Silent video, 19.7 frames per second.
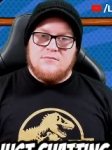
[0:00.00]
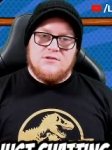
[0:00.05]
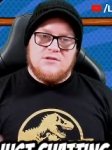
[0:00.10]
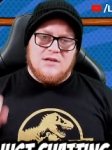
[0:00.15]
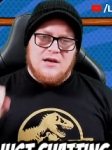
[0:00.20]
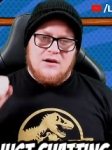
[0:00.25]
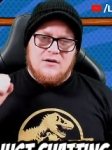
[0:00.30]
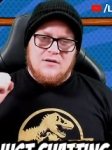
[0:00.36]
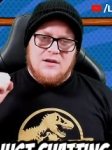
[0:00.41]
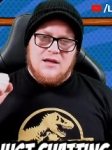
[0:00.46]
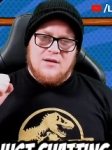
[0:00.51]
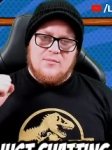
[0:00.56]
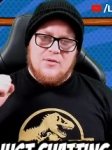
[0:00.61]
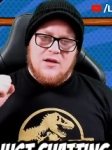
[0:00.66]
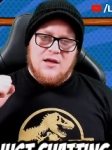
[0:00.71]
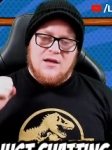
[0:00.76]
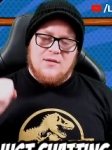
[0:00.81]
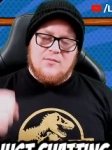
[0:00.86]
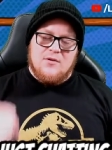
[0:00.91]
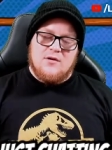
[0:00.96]
Shout out Lamer
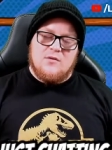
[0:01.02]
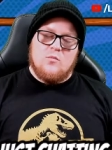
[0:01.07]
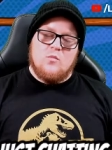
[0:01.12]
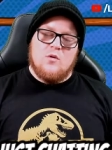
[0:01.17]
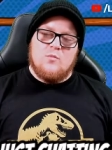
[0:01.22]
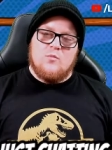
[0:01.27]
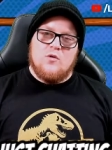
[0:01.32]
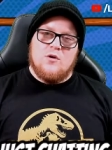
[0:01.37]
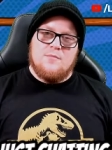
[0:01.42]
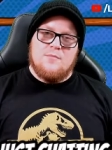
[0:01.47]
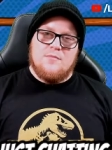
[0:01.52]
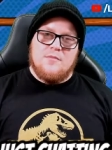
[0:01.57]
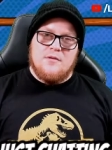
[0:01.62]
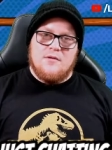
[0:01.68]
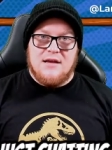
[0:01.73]
Gamer. Whoop whoop.